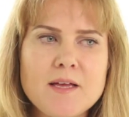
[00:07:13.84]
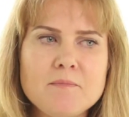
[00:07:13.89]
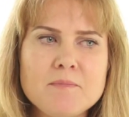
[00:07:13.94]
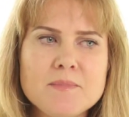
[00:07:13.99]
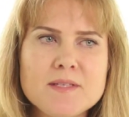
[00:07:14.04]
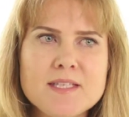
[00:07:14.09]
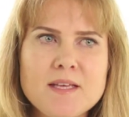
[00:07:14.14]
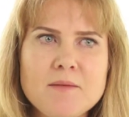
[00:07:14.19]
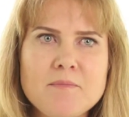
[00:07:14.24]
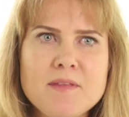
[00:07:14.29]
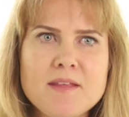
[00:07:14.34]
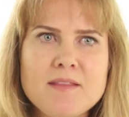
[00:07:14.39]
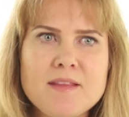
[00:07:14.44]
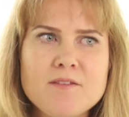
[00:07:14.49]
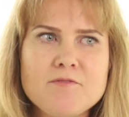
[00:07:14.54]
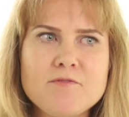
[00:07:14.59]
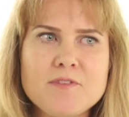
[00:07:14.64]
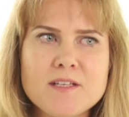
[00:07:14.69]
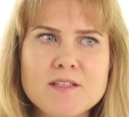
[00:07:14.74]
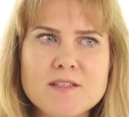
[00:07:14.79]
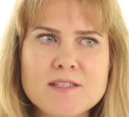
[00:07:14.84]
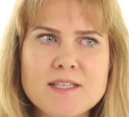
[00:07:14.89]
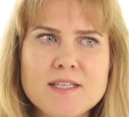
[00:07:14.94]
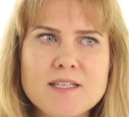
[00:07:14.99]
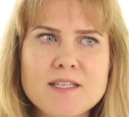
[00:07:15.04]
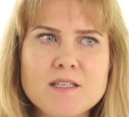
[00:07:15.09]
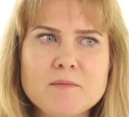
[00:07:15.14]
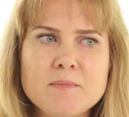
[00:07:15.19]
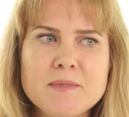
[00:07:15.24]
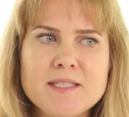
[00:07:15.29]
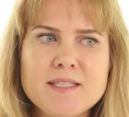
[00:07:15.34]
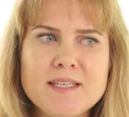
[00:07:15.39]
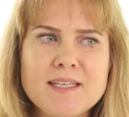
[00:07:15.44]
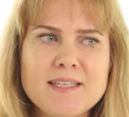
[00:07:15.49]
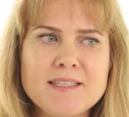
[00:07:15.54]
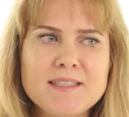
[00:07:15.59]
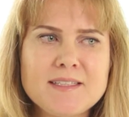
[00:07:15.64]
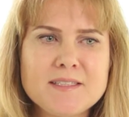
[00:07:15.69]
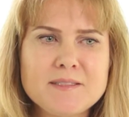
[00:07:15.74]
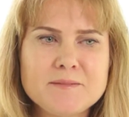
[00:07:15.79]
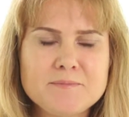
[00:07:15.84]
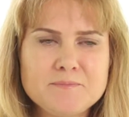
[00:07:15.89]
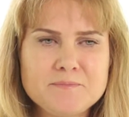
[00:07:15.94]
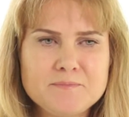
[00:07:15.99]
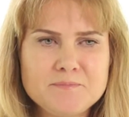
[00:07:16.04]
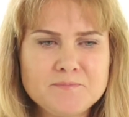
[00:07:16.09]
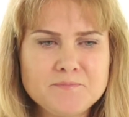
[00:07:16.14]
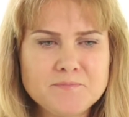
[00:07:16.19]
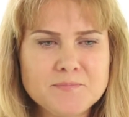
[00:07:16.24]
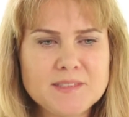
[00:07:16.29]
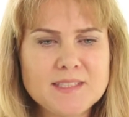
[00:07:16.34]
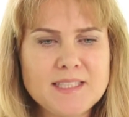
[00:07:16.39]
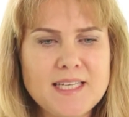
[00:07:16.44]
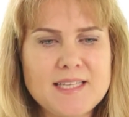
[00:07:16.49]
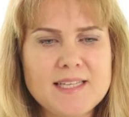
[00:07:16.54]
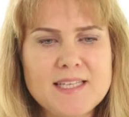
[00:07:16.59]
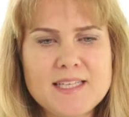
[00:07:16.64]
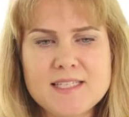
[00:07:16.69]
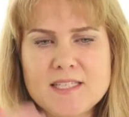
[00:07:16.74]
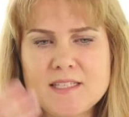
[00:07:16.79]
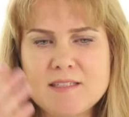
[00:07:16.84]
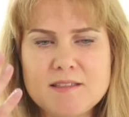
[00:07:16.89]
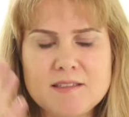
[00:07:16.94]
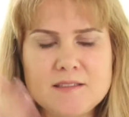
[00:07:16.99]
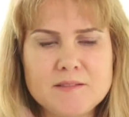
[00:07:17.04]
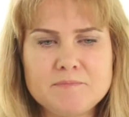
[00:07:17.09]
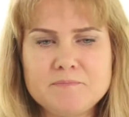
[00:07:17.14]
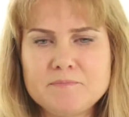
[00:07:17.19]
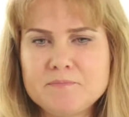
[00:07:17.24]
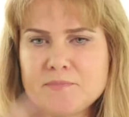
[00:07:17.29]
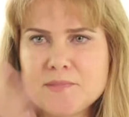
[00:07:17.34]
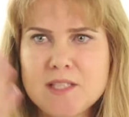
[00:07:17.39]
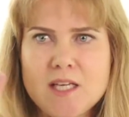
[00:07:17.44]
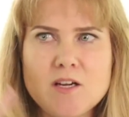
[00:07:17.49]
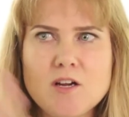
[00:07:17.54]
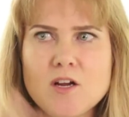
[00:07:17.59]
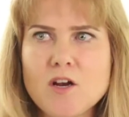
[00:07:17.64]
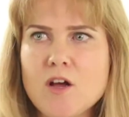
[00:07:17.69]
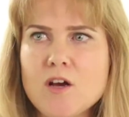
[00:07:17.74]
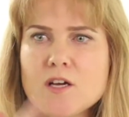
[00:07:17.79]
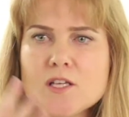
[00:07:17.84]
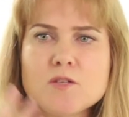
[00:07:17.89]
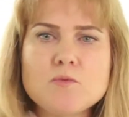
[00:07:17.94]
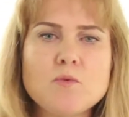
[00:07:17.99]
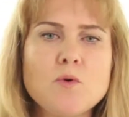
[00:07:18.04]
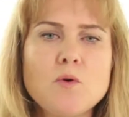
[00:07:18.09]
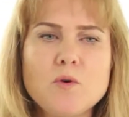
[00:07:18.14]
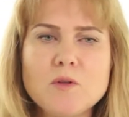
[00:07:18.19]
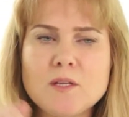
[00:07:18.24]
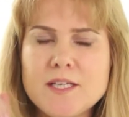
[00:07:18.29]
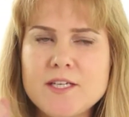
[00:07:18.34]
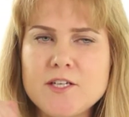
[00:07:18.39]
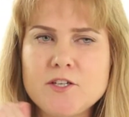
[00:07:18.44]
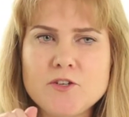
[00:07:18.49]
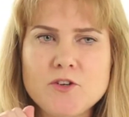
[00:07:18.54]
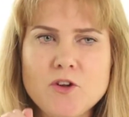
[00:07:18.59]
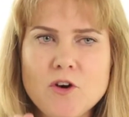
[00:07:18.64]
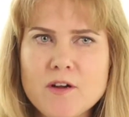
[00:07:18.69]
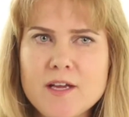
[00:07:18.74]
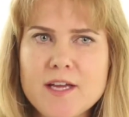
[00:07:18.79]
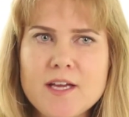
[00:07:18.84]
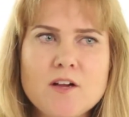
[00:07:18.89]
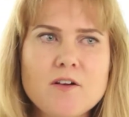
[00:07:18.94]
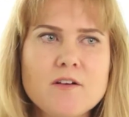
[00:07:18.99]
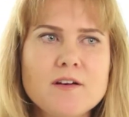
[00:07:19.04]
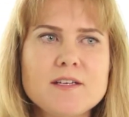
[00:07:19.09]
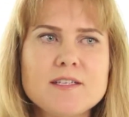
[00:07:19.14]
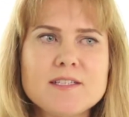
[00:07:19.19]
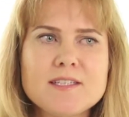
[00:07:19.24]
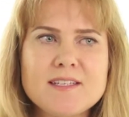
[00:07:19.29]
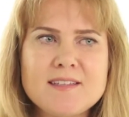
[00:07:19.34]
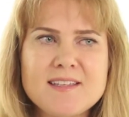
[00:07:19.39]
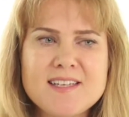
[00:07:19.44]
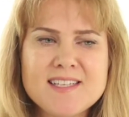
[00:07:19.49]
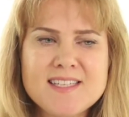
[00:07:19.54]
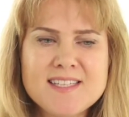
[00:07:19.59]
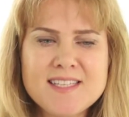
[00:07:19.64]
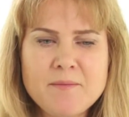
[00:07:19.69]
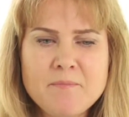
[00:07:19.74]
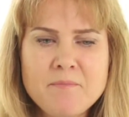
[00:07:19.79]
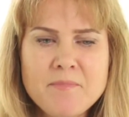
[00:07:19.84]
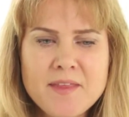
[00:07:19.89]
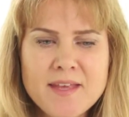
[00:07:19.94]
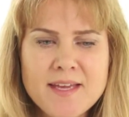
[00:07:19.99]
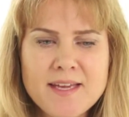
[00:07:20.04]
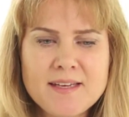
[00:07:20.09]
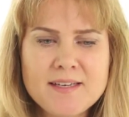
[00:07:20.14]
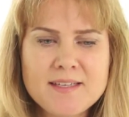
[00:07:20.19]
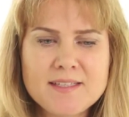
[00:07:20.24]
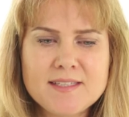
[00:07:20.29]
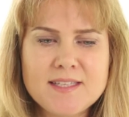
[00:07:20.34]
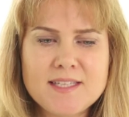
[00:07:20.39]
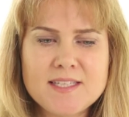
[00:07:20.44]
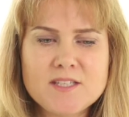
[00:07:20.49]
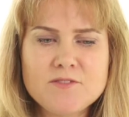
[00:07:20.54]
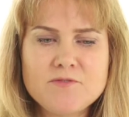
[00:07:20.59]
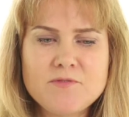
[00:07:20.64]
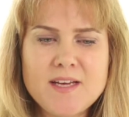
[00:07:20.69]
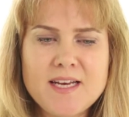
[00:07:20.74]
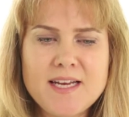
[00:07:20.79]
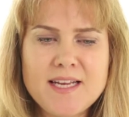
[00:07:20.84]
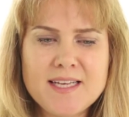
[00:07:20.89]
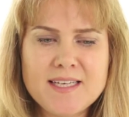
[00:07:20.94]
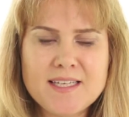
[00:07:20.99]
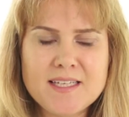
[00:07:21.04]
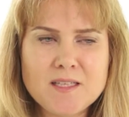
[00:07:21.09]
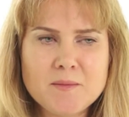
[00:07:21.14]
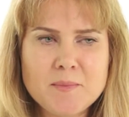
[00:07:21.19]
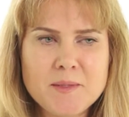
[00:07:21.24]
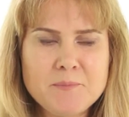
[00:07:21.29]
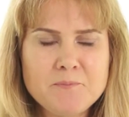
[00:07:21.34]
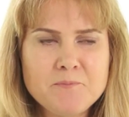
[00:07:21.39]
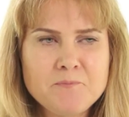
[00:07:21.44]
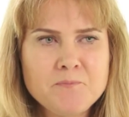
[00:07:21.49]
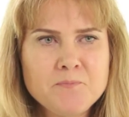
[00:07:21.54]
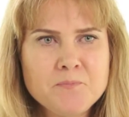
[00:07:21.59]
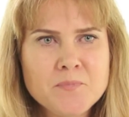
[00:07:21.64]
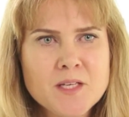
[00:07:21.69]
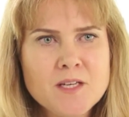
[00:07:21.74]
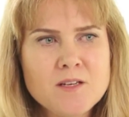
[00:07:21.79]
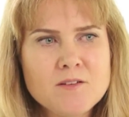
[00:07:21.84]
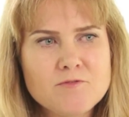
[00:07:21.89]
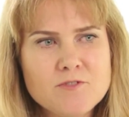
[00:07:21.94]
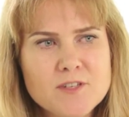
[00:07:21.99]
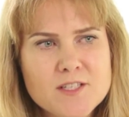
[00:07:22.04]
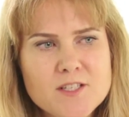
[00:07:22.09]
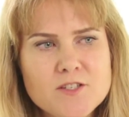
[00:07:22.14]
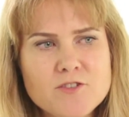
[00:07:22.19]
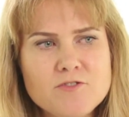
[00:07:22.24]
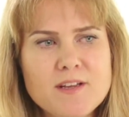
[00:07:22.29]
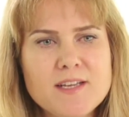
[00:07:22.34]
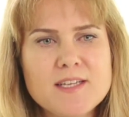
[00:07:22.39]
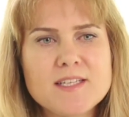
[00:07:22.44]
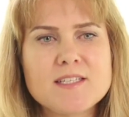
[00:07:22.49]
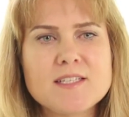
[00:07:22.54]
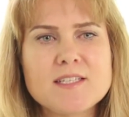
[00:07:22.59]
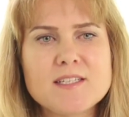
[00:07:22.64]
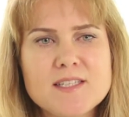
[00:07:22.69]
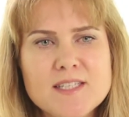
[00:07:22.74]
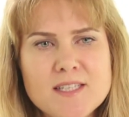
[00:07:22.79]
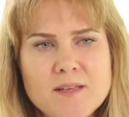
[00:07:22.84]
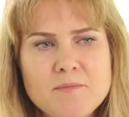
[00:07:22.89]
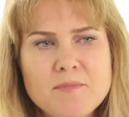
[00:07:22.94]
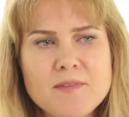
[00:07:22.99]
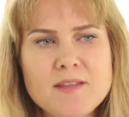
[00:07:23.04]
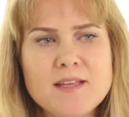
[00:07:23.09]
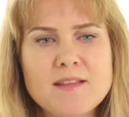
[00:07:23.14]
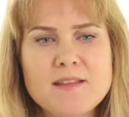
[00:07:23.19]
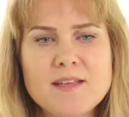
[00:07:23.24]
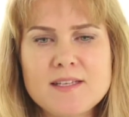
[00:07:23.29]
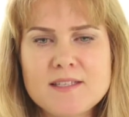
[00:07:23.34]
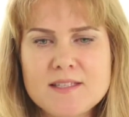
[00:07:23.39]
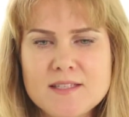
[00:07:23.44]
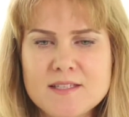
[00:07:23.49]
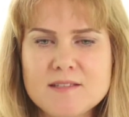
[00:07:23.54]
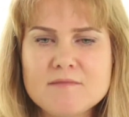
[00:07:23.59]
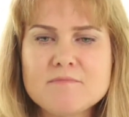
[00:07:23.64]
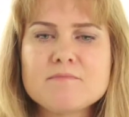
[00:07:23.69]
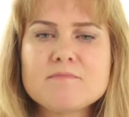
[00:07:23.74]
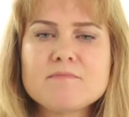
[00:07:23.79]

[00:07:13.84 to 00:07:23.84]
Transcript: something that feels a little bit like there's a glass wall and you're knocking on it and there's something in it that's feeling a little bit frustrated, something that's